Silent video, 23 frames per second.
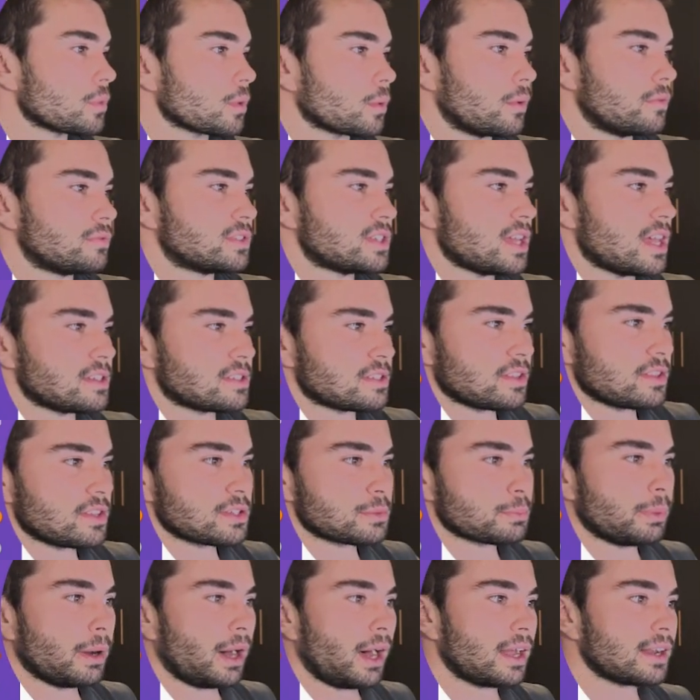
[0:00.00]
we've tested this
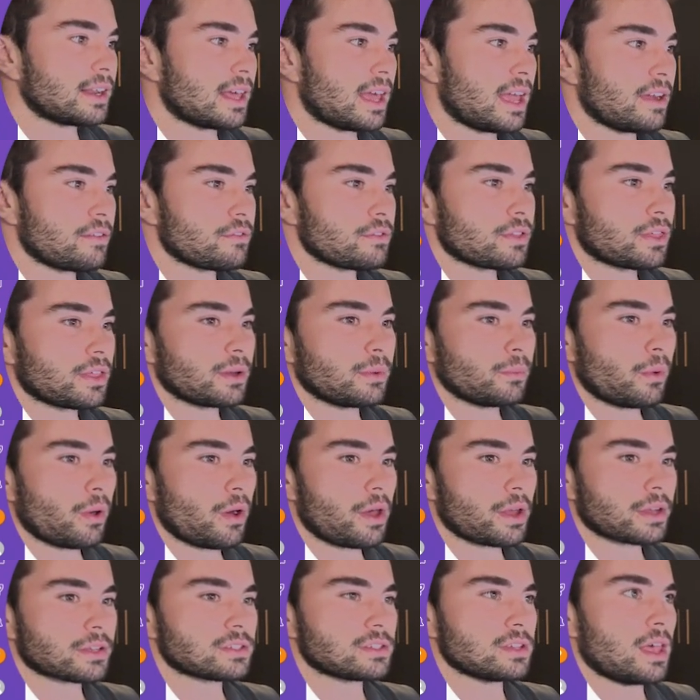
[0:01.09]
part. Everything
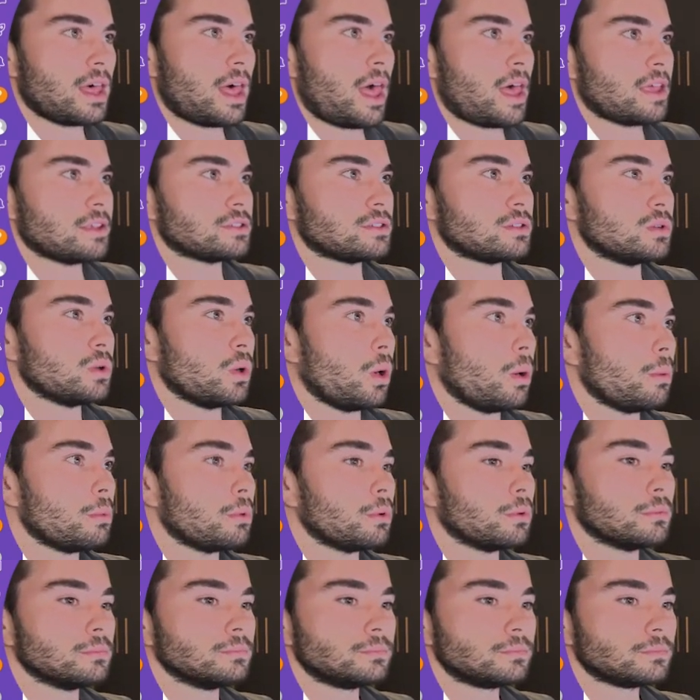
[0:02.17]
works as
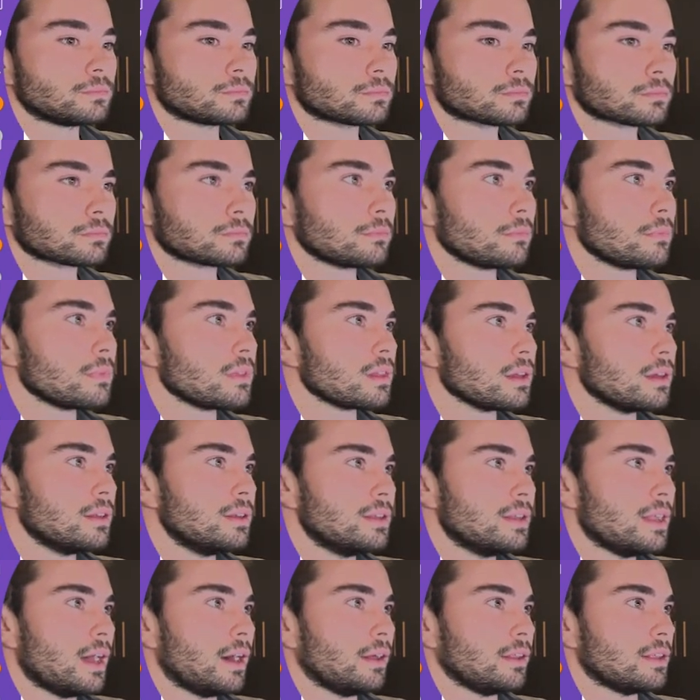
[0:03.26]
normal.
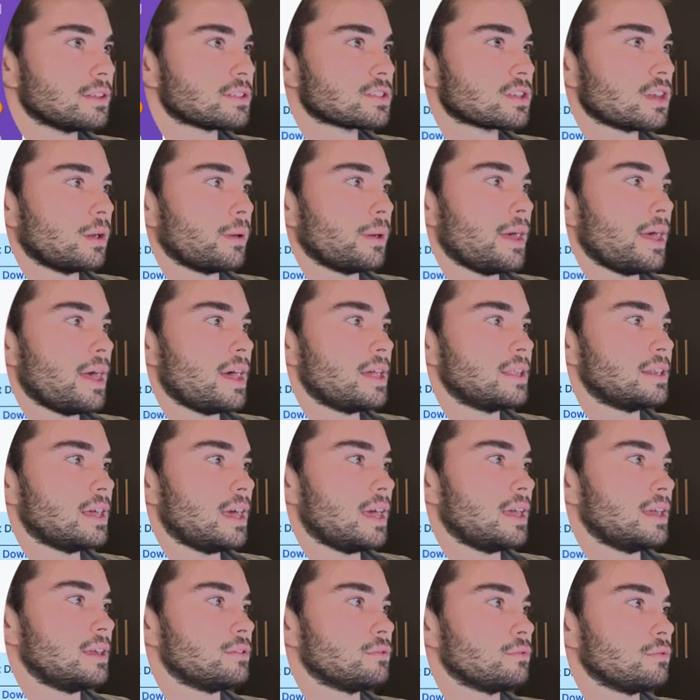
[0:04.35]
Now let's go ahead
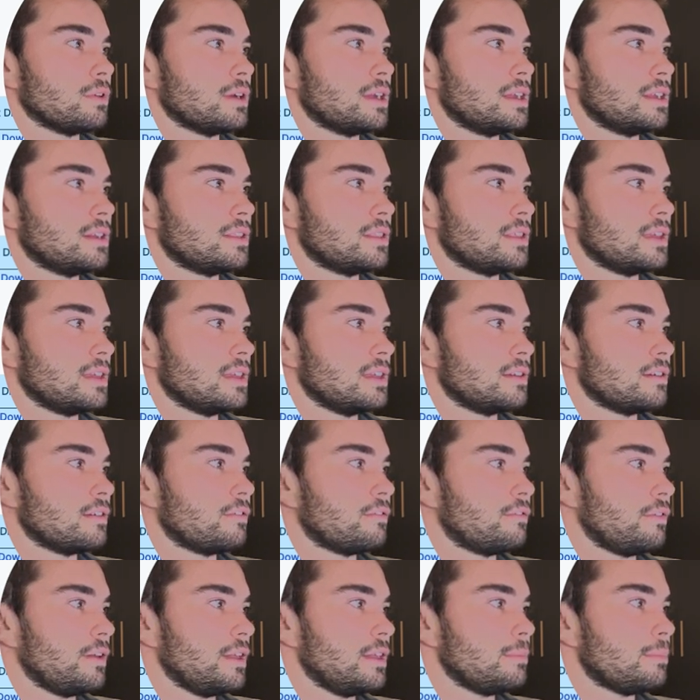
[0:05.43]
and read the
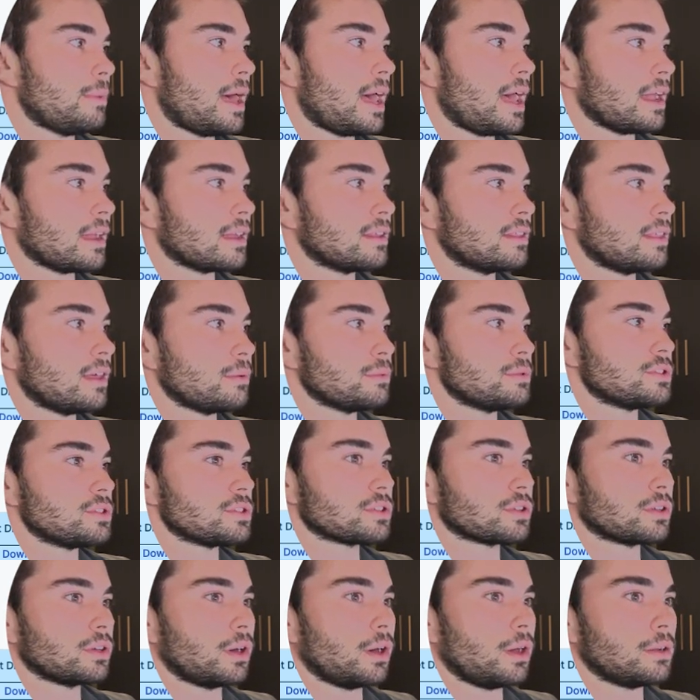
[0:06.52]
feedback that we
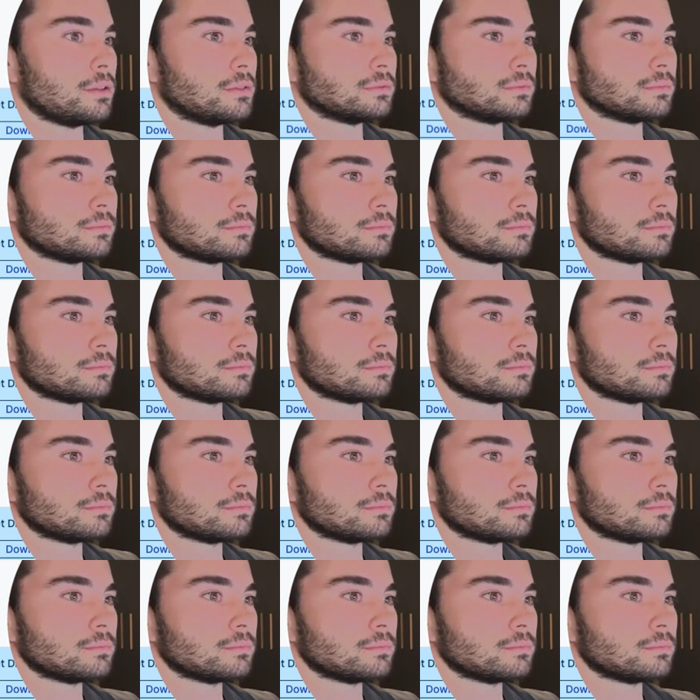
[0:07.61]
just got.